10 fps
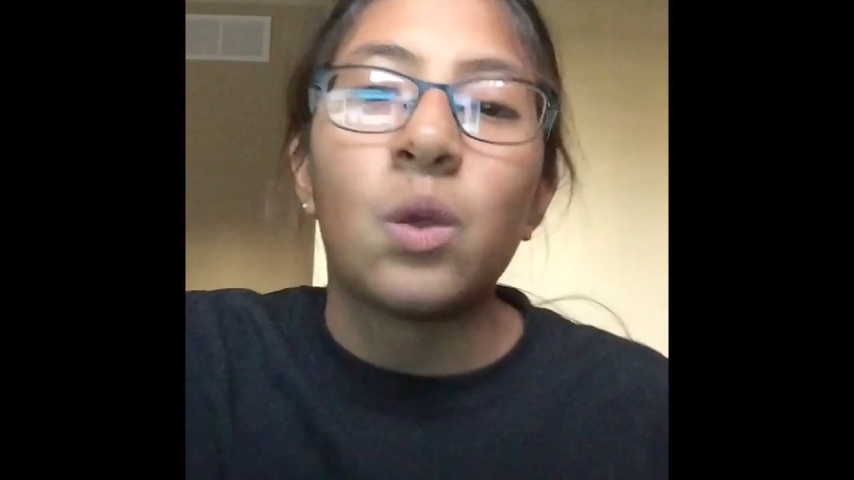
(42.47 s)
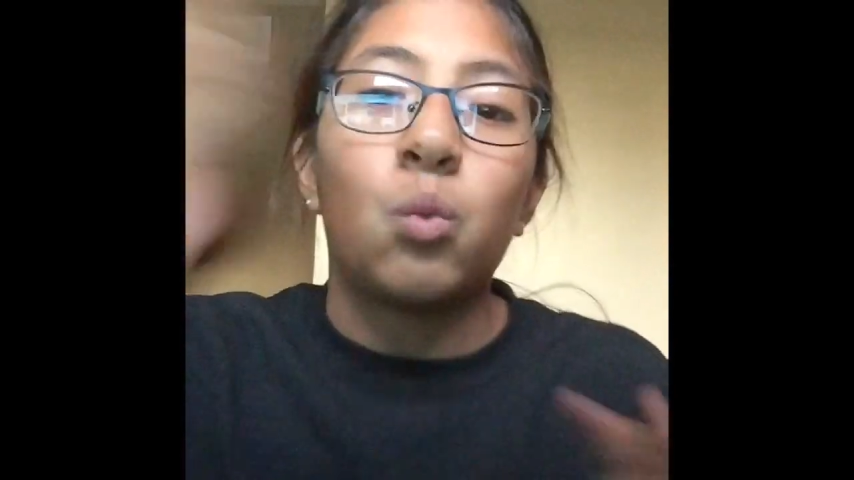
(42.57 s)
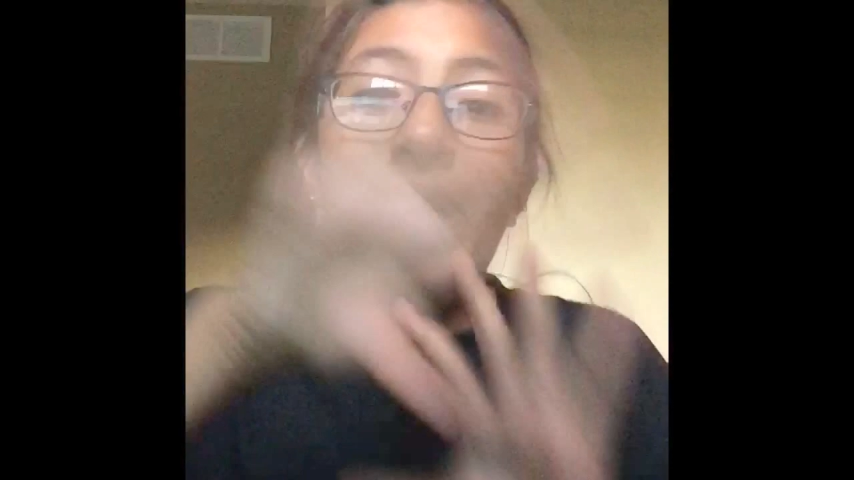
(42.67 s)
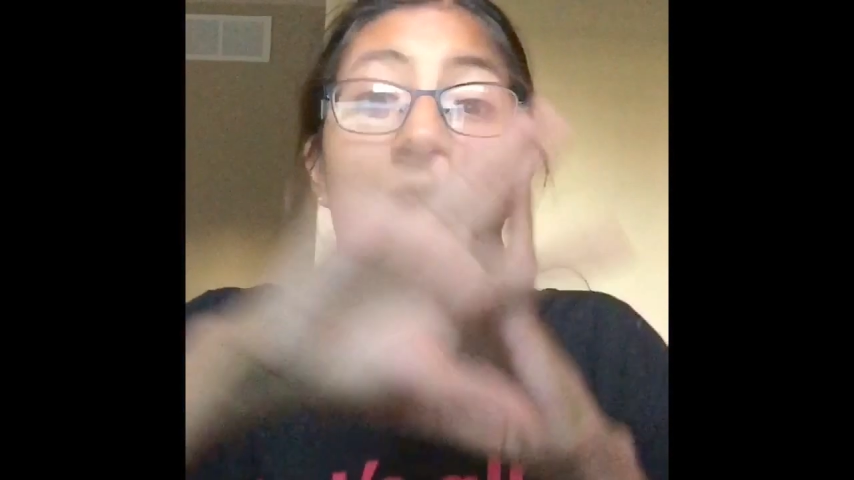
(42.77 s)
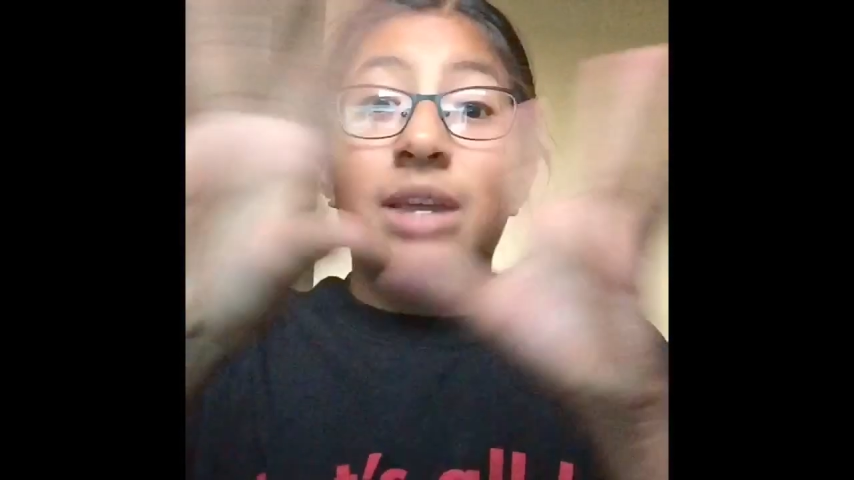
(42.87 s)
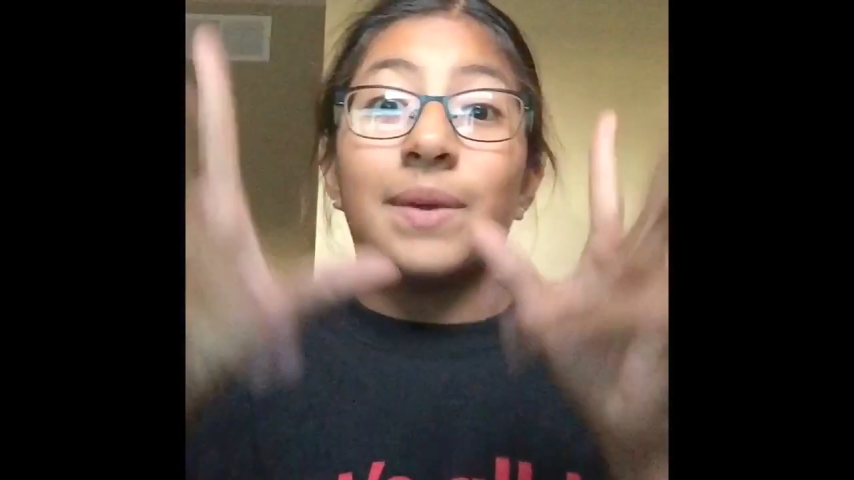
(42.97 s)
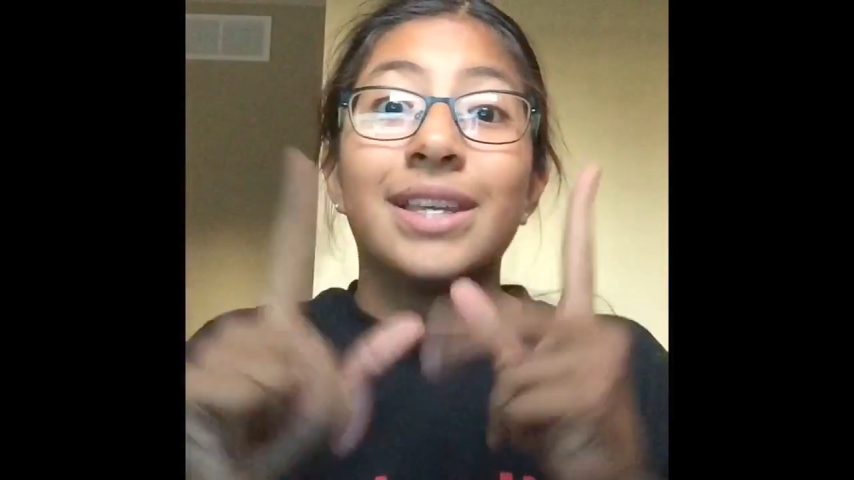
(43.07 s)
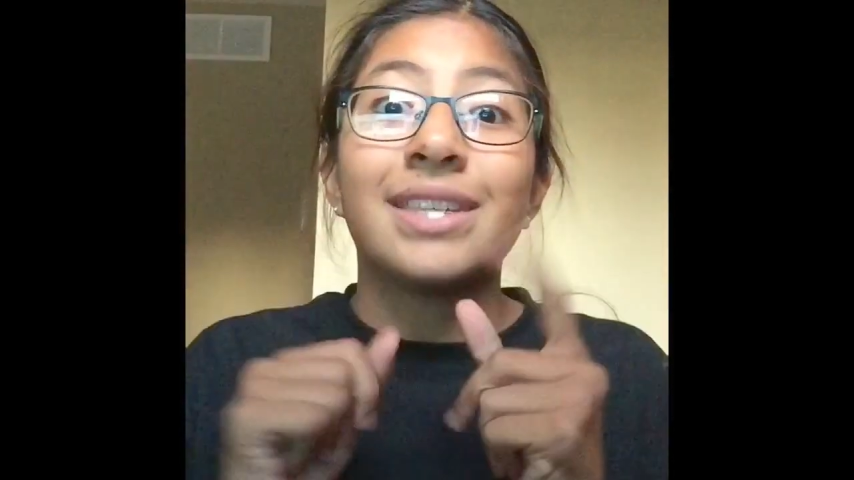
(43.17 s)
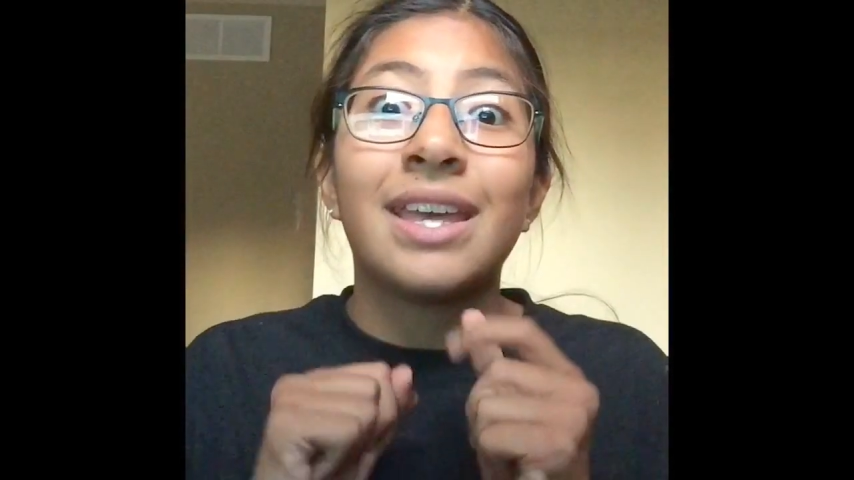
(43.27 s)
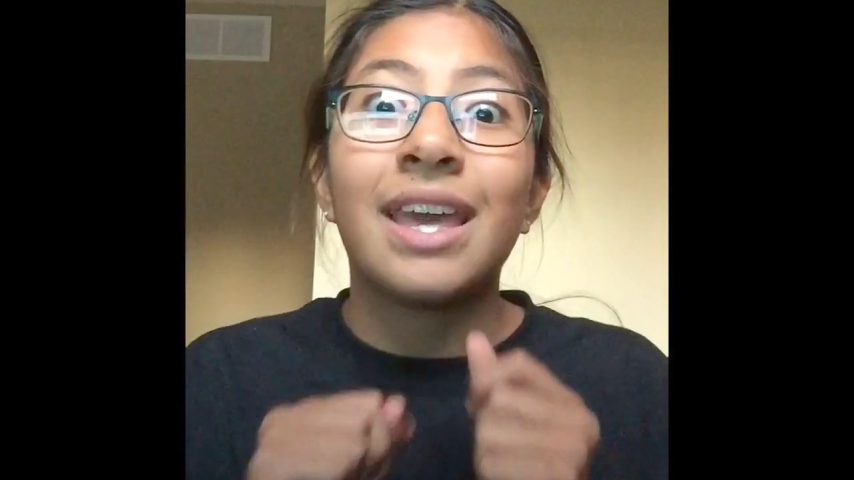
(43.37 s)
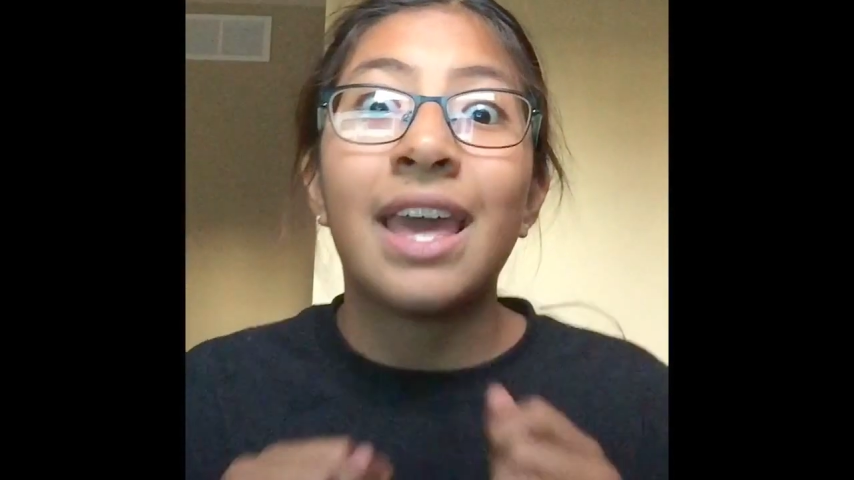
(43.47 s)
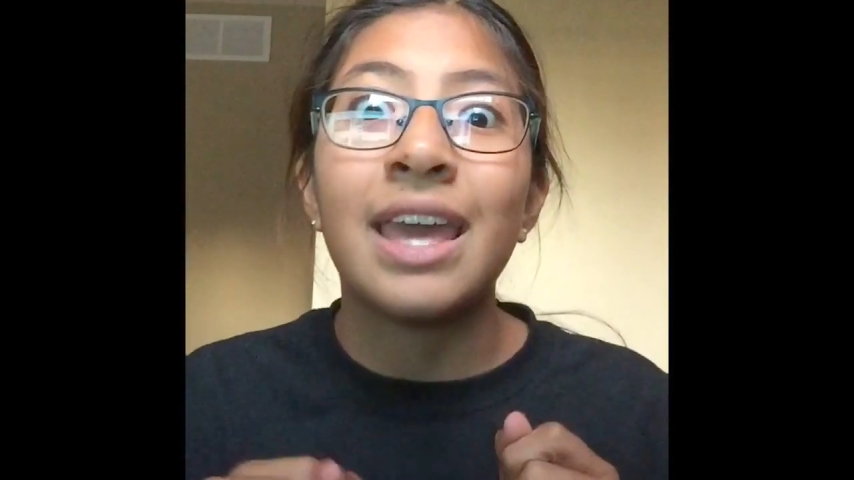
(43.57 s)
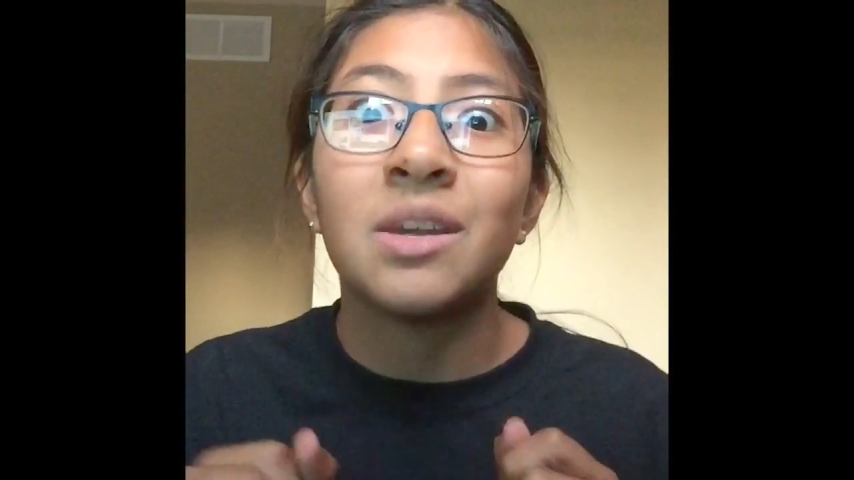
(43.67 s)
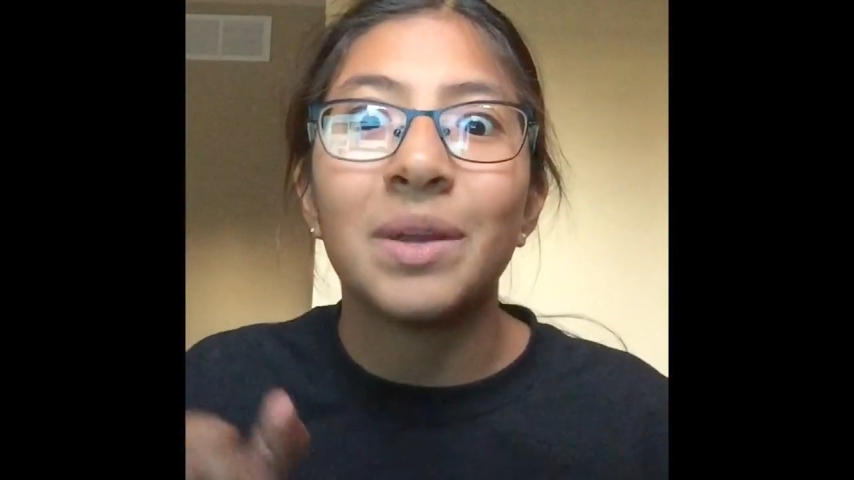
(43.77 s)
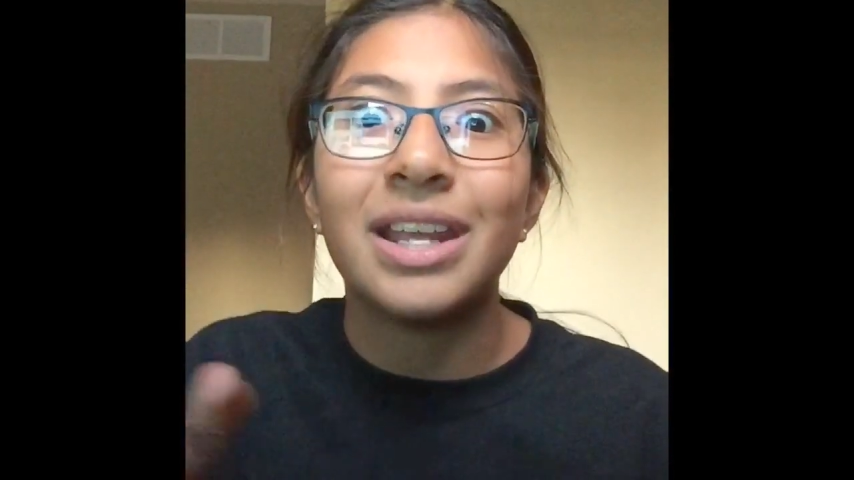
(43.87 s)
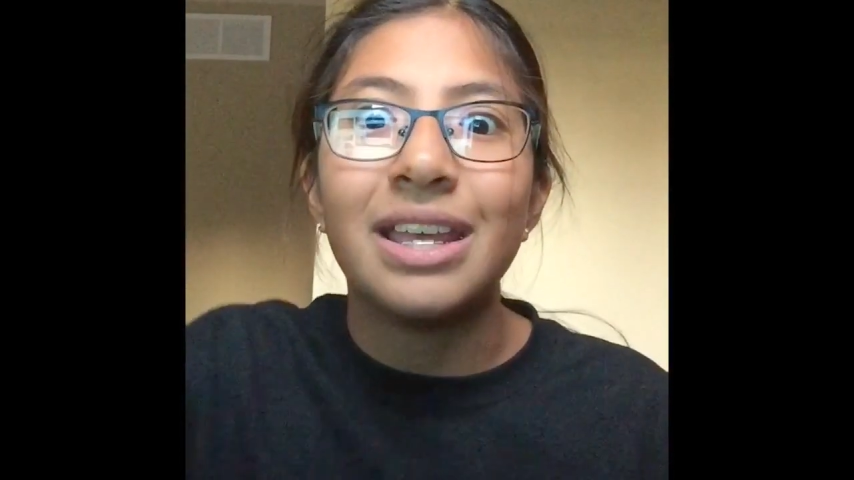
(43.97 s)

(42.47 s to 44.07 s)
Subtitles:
But anyways, here it